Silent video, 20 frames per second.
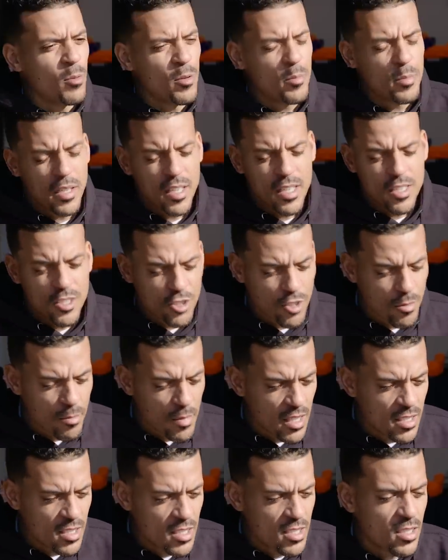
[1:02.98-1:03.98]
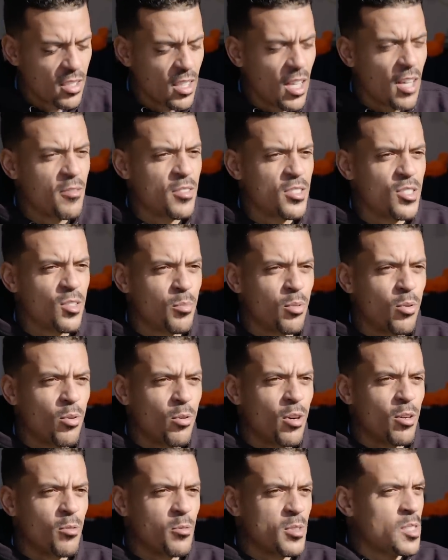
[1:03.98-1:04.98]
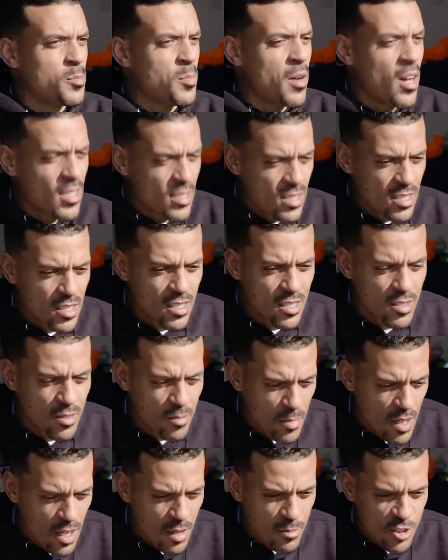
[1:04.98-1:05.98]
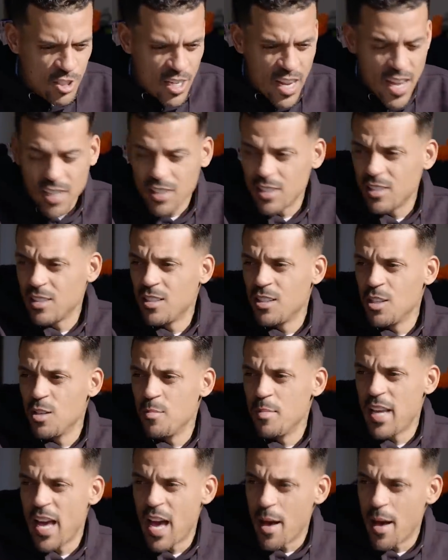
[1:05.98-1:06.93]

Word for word: We've been getting tremendous love and support, responses. Me and Jack couldn't be